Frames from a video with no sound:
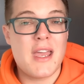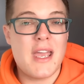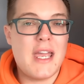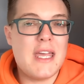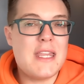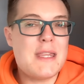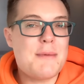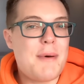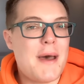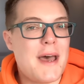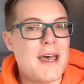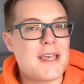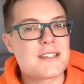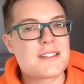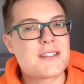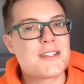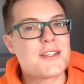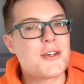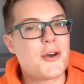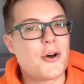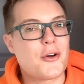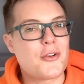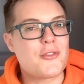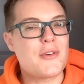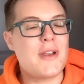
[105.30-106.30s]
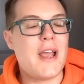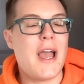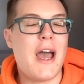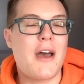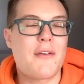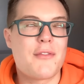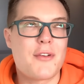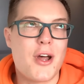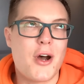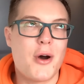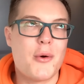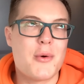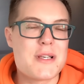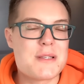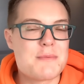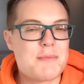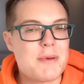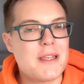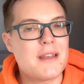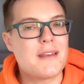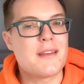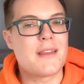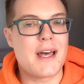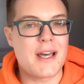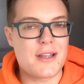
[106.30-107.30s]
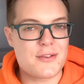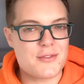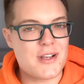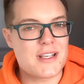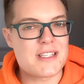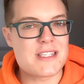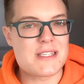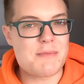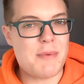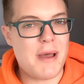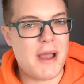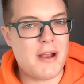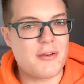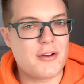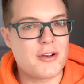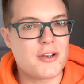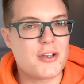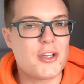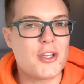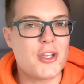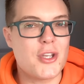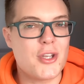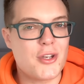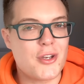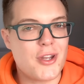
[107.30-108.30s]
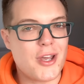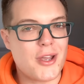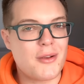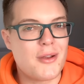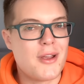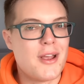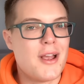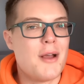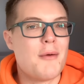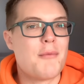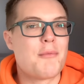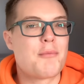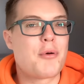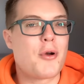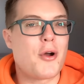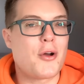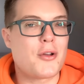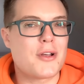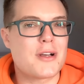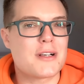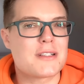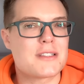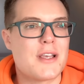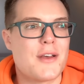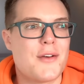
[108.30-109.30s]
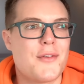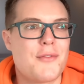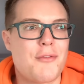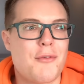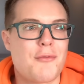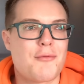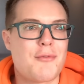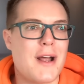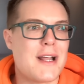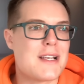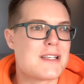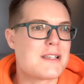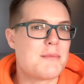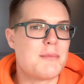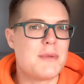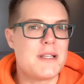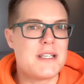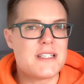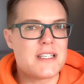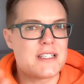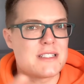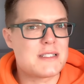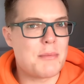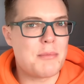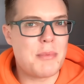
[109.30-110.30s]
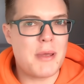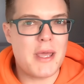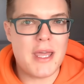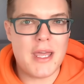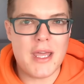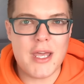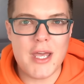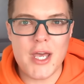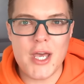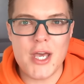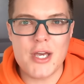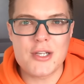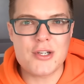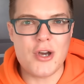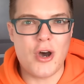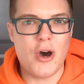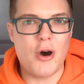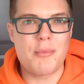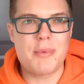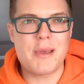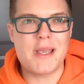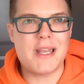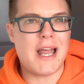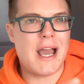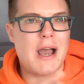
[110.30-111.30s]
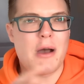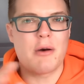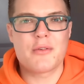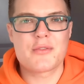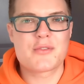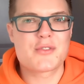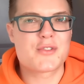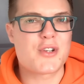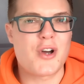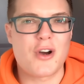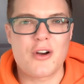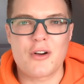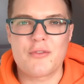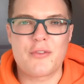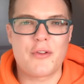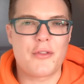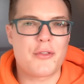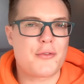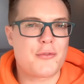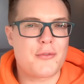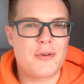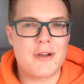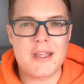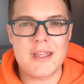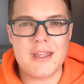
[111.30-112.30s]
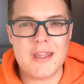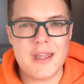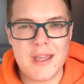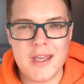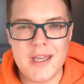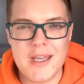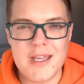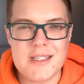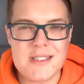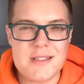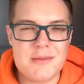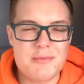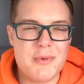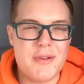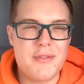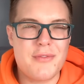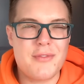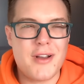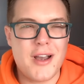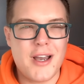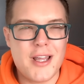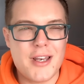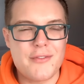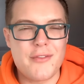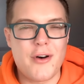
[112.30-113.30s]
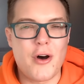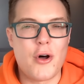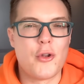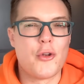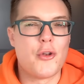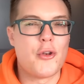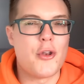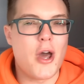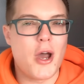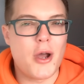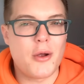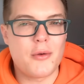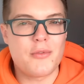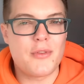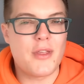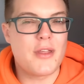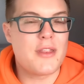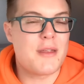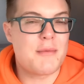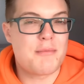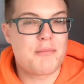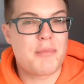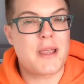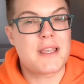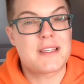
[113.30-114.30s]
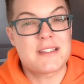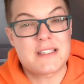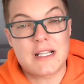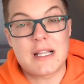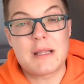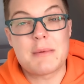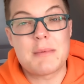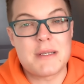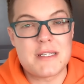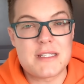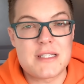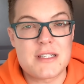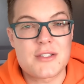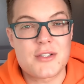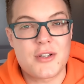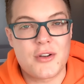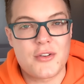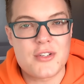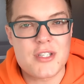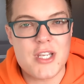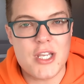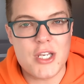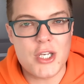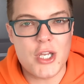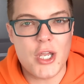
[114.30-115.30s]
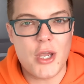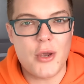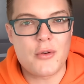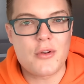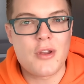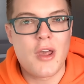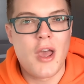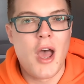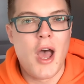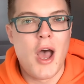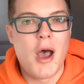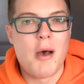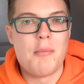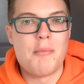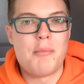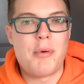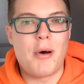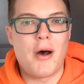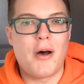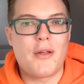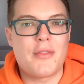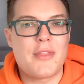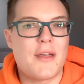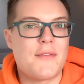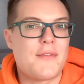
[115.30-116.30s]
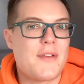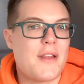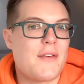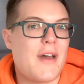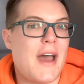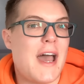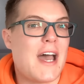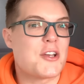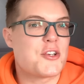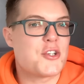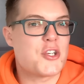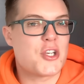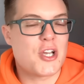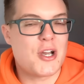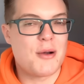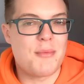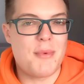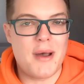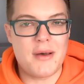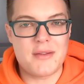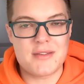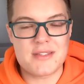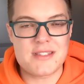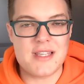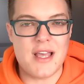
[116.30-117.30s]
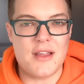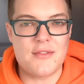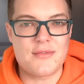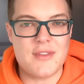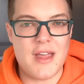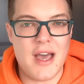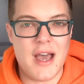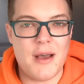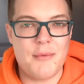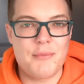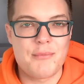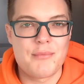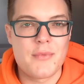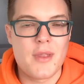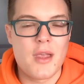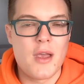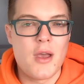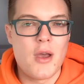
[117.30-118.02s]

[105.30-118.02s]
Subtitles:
In the past, The Ordinary haven't always been that transparent, you know. Products have randomly disappeared or been out of stock for 3 years, and we've kind of all known that they've basically been discontinued, but they've never actually come out and said that.